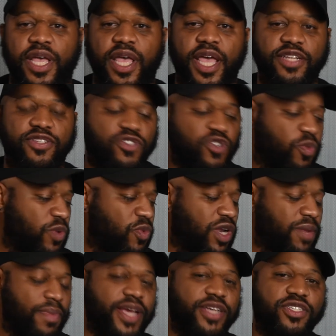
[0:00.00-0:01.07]
And so we want
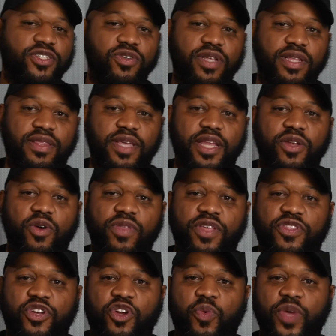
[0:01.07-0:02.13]
to make sure that they know that
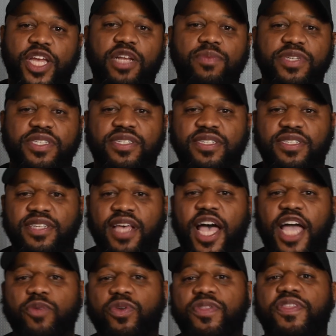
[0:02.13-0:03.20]
the curriculum is
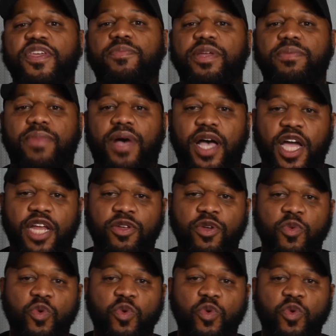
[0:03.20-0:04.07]
designed with them in mind.